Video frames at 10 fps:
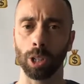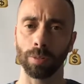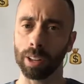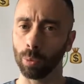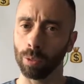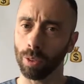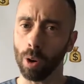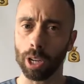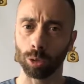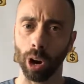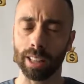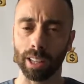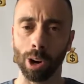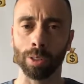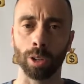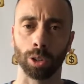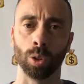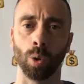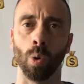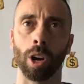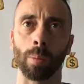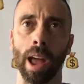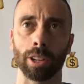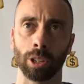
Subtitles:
And if we focus right there on those 2 quarterbacks,